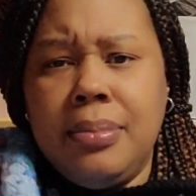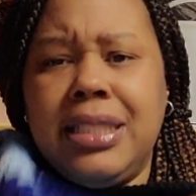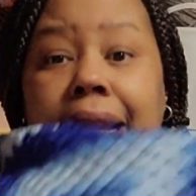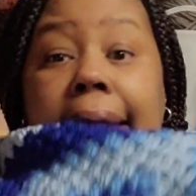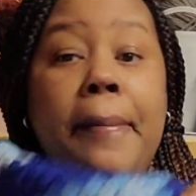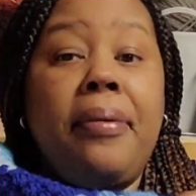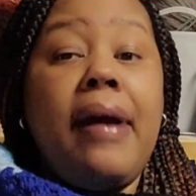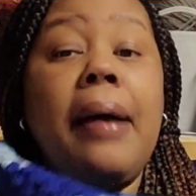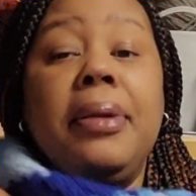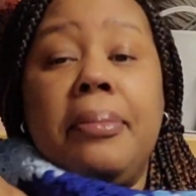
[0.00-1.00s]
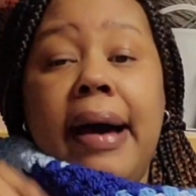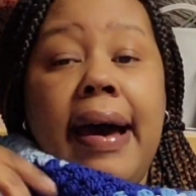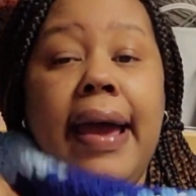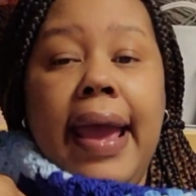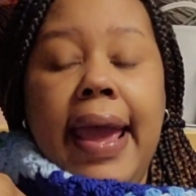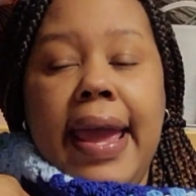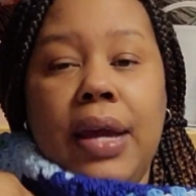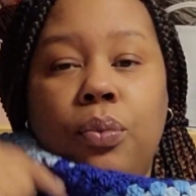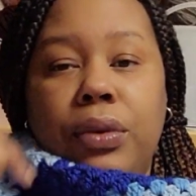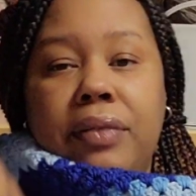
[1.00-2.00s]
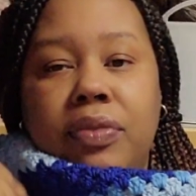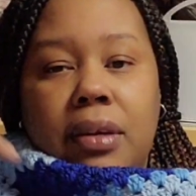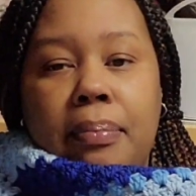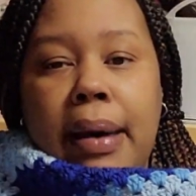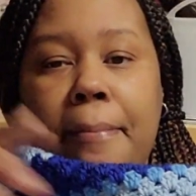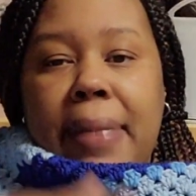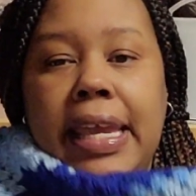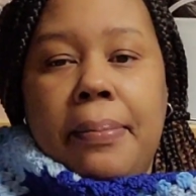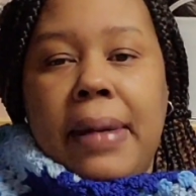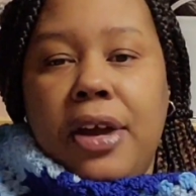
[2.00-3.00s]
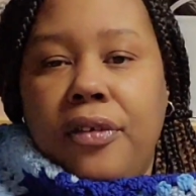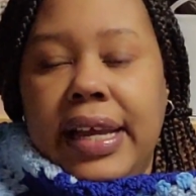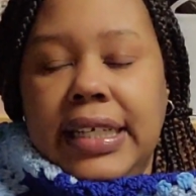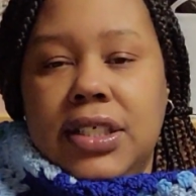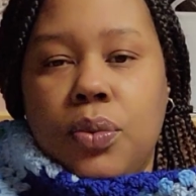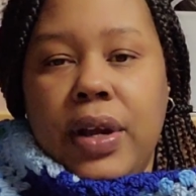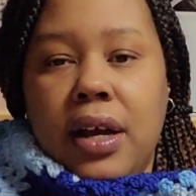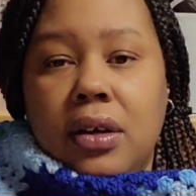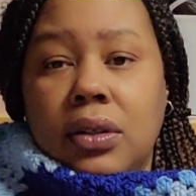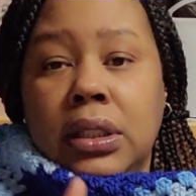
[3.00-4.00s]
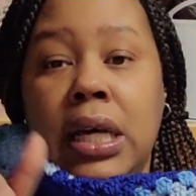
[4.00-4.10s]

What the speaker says: slight problem I had with making my granny square,